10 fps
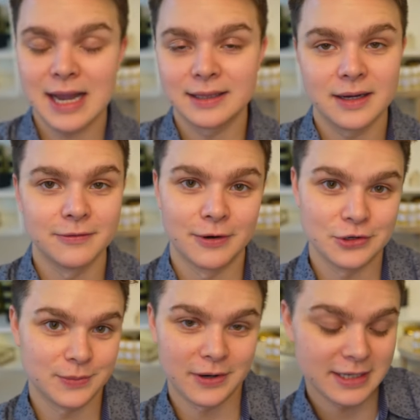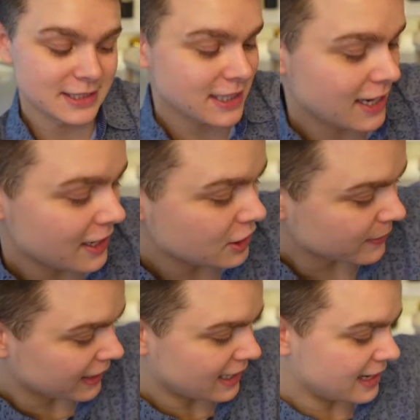I love Rosemary Sage
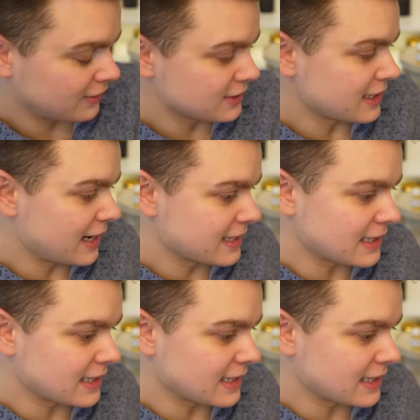by Candle Science.